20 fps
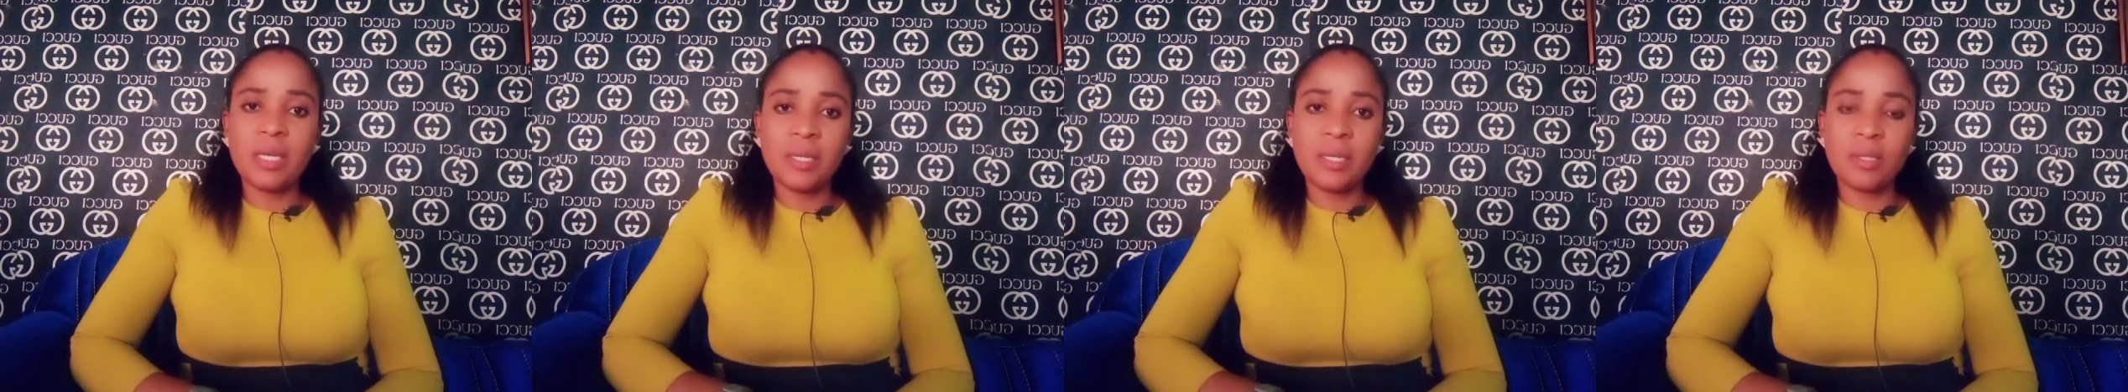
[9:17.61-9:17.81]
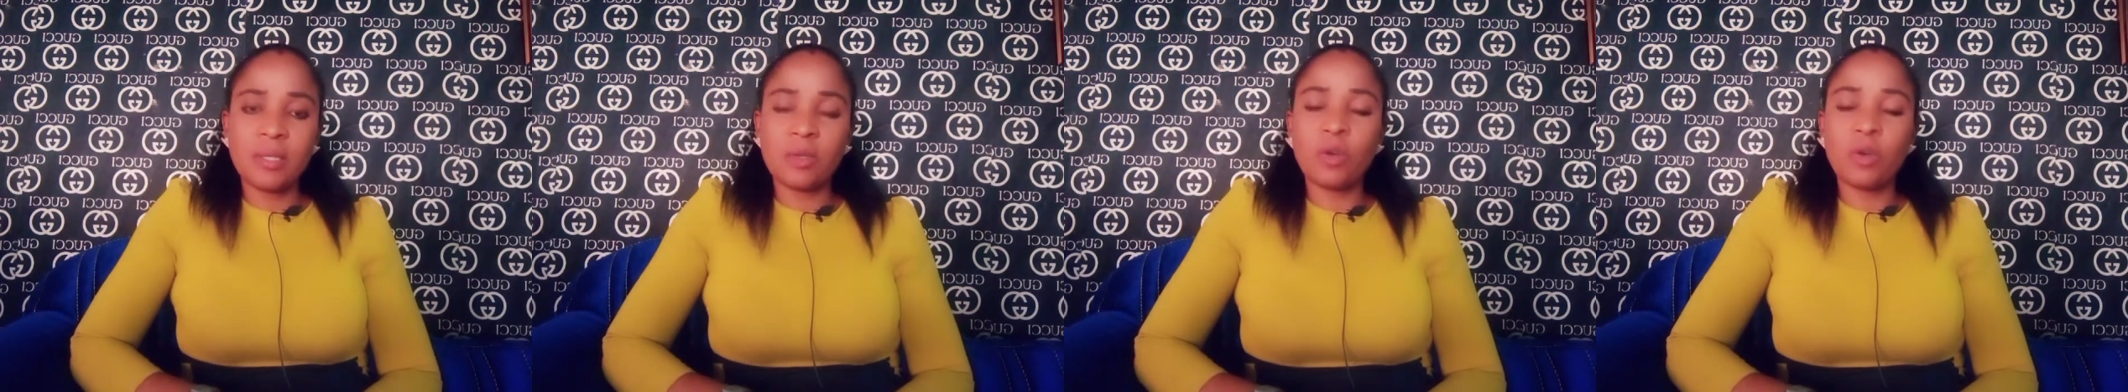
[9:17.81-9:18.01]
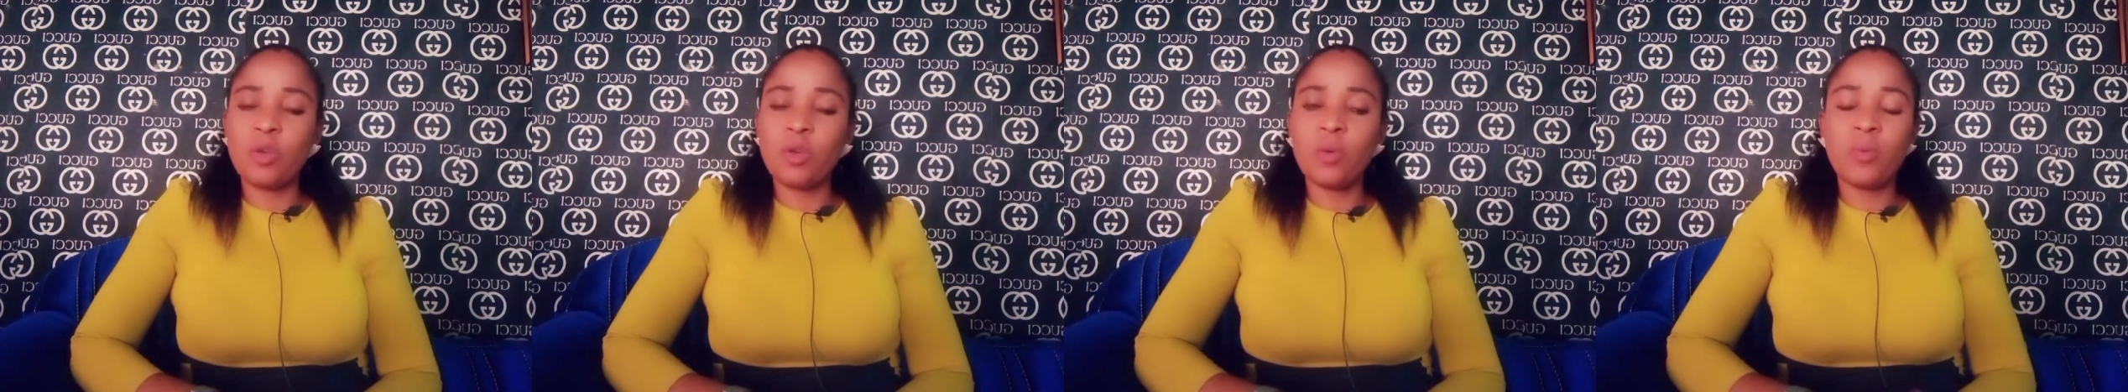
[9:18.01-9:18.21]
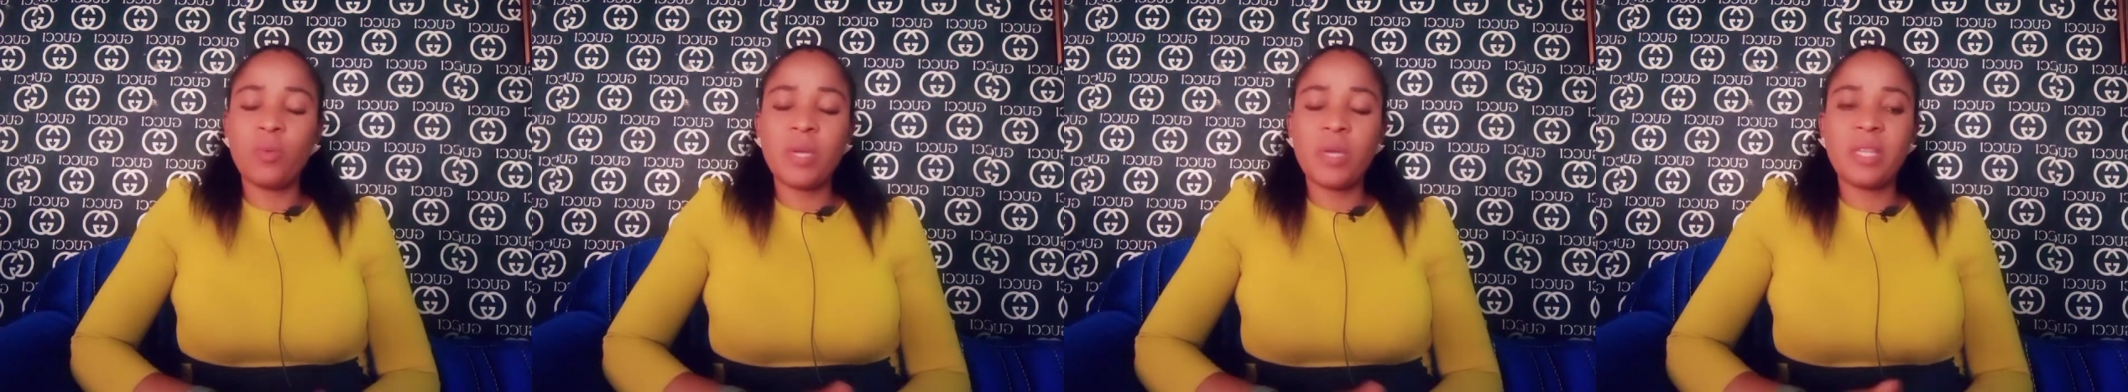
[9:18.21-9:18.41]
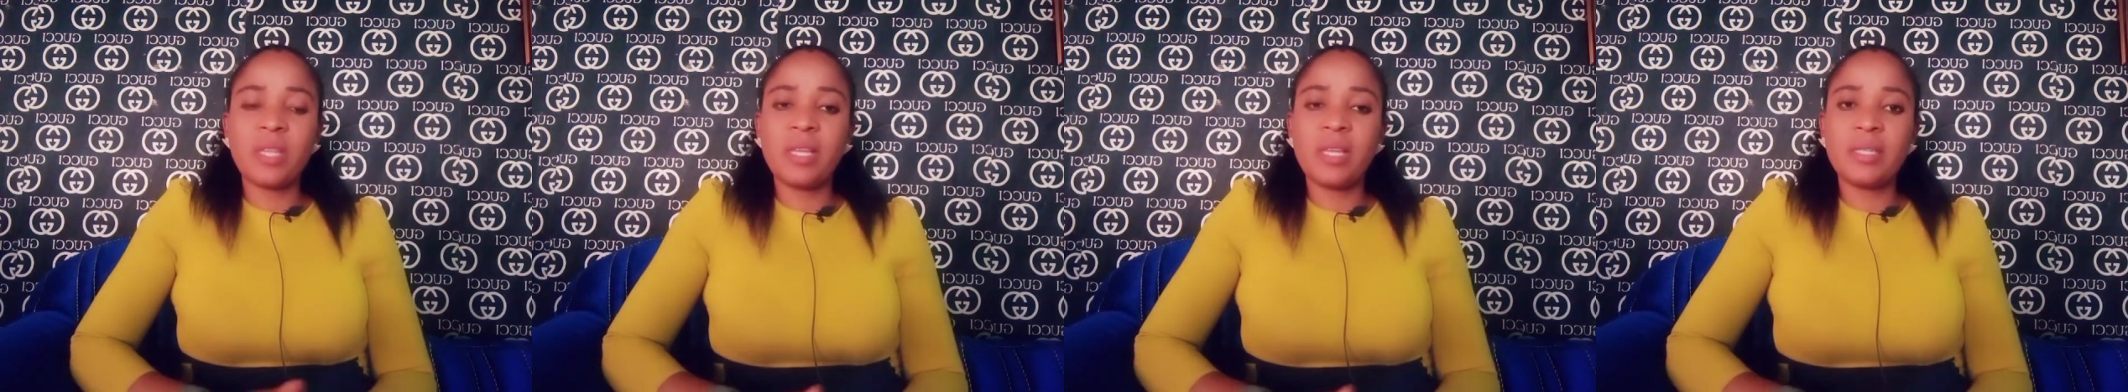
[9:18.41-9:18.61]
is or
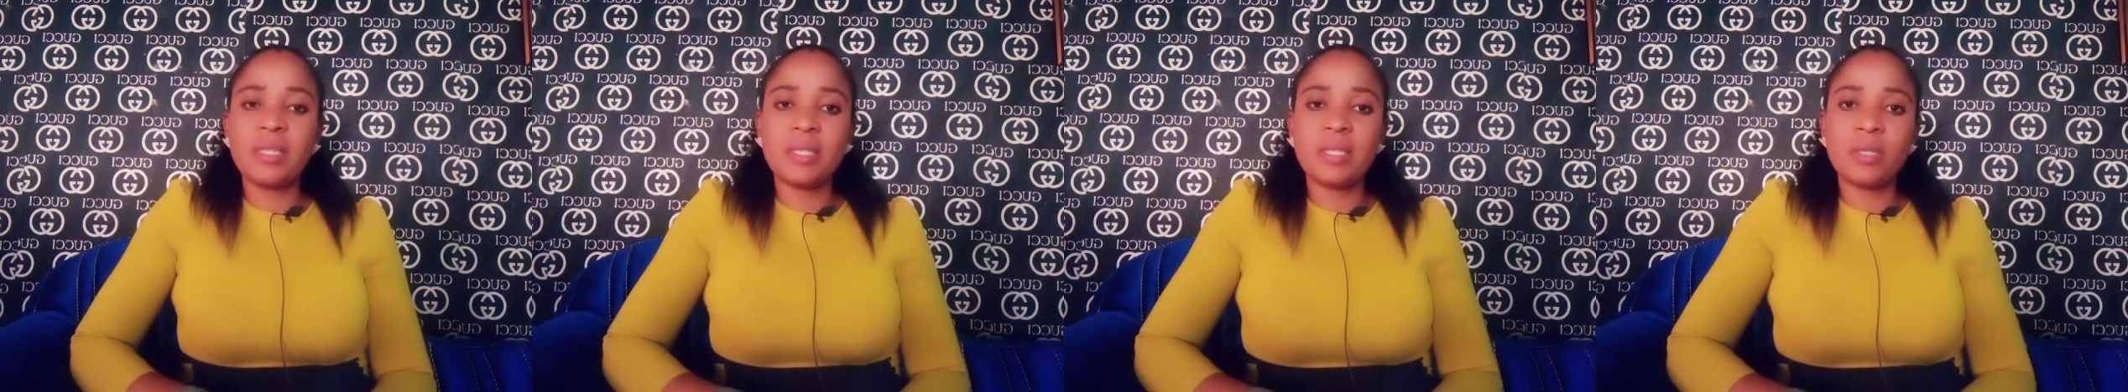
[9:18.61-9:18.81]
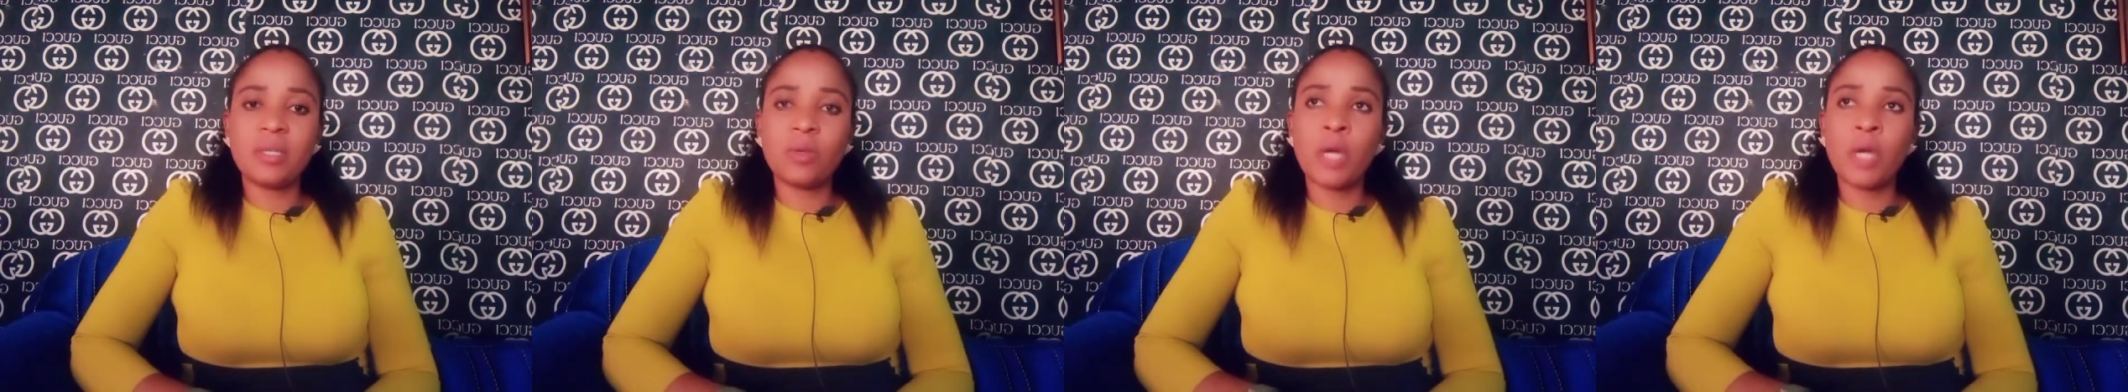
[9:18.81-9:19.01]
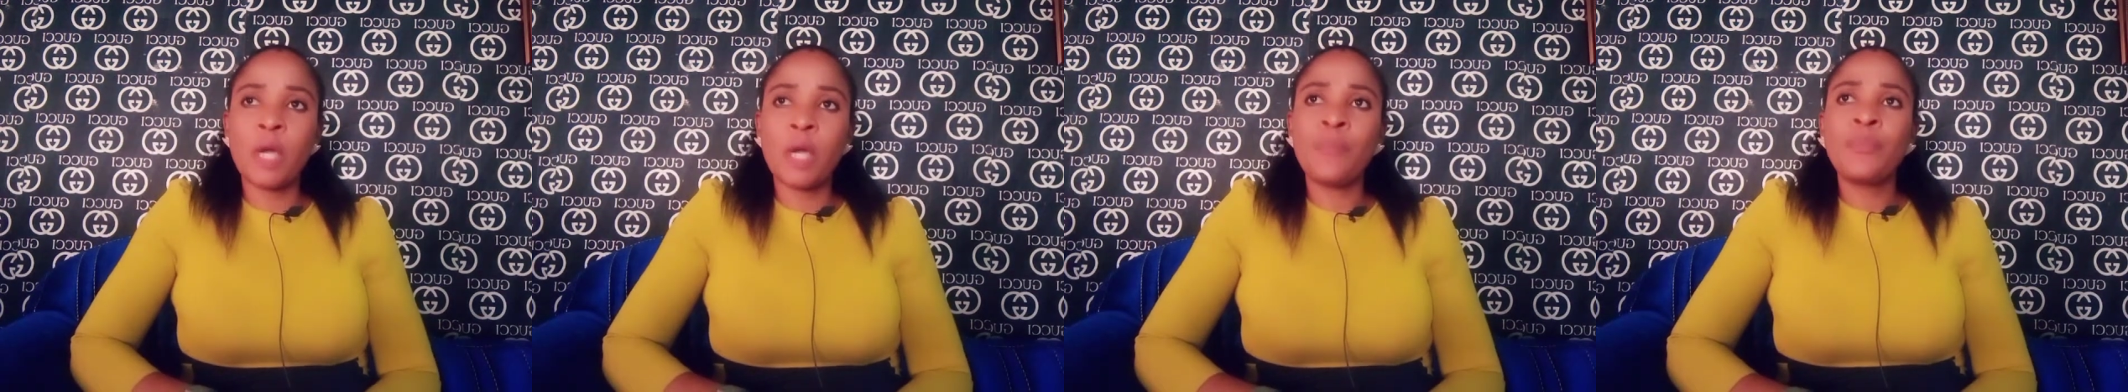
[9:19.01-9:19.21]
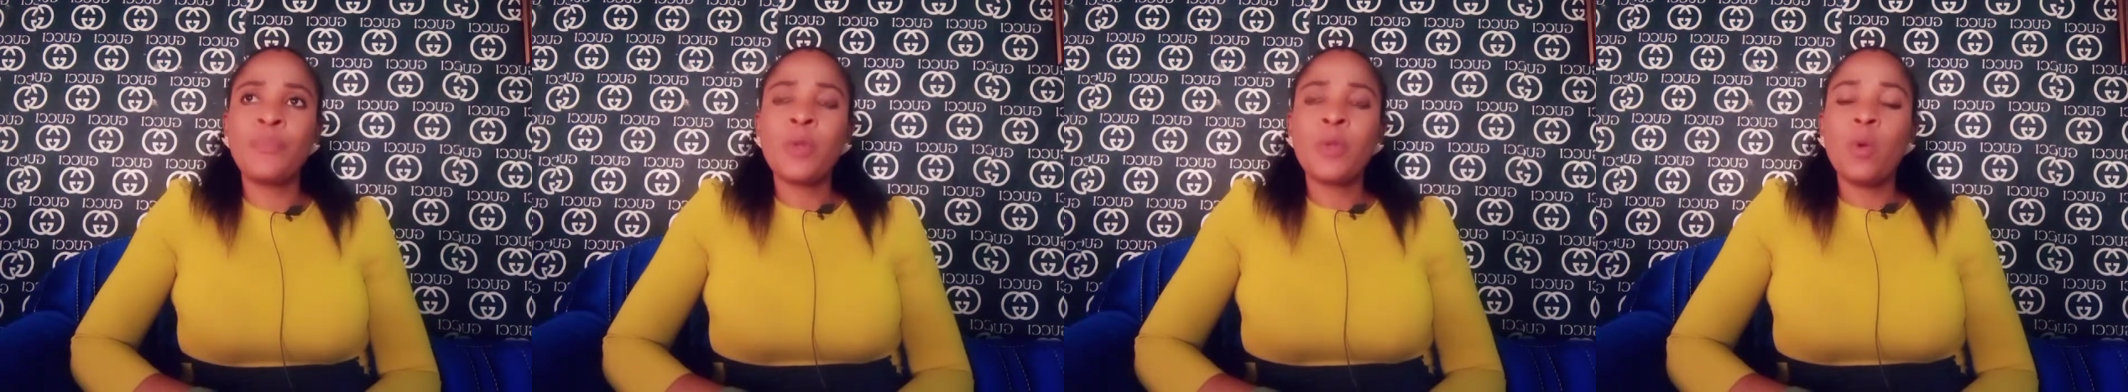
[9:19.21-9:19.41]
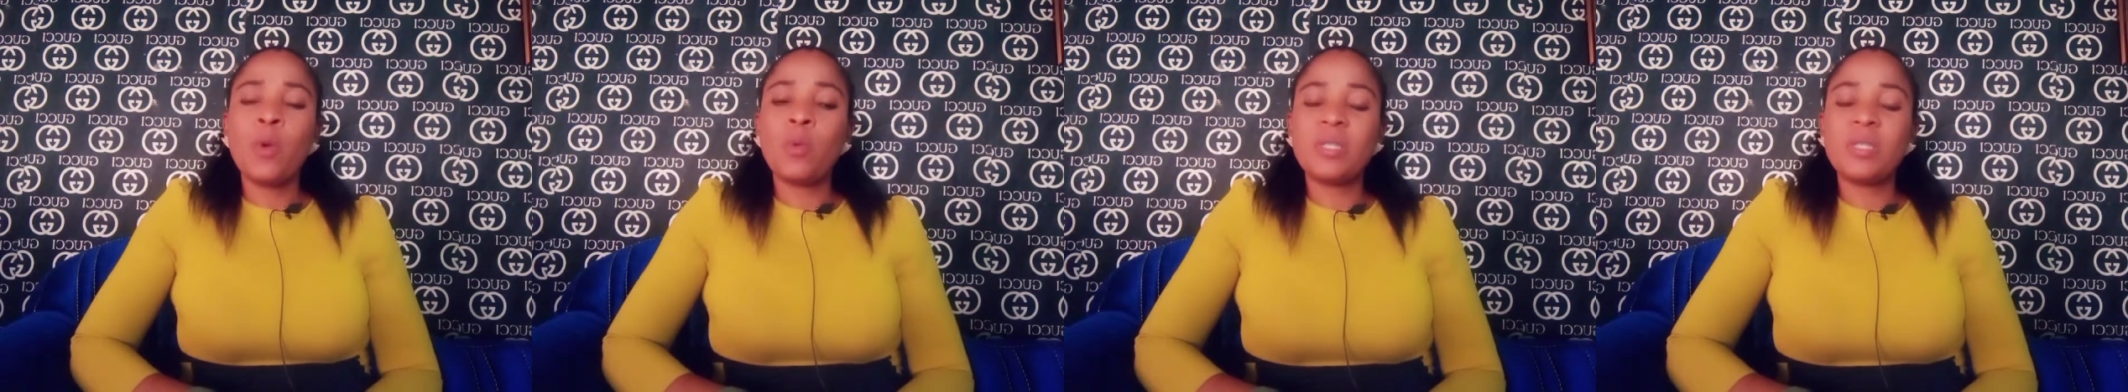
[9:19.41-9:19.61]
your weaknesses,
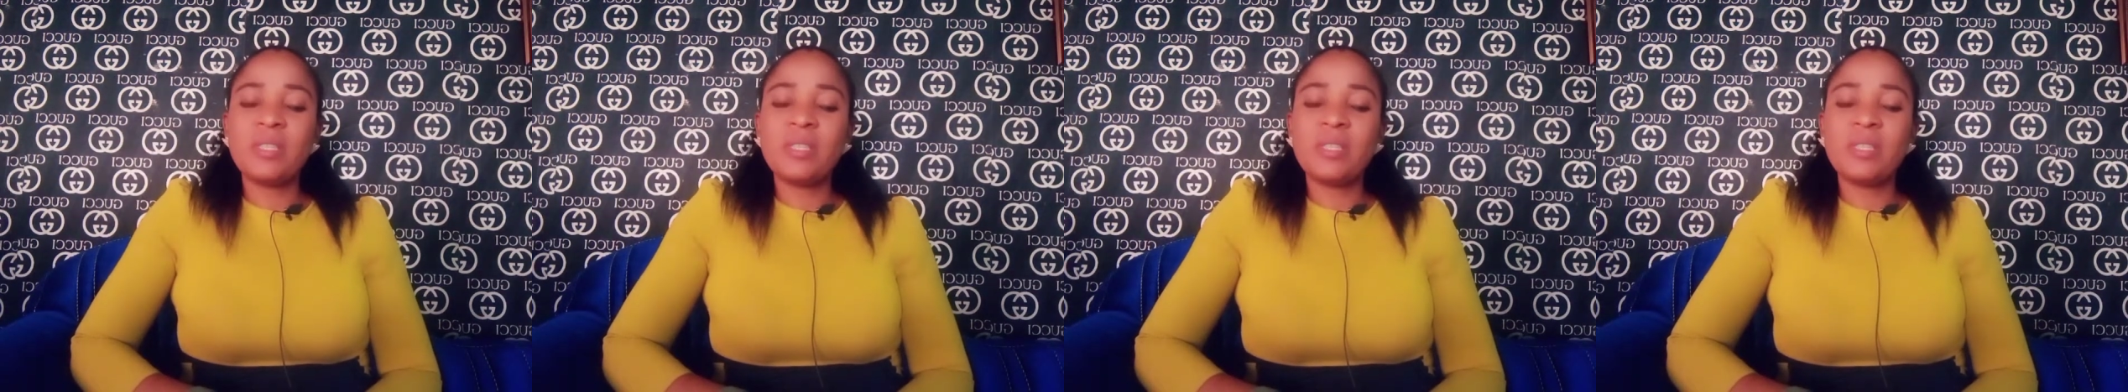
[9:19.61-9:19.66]
okay?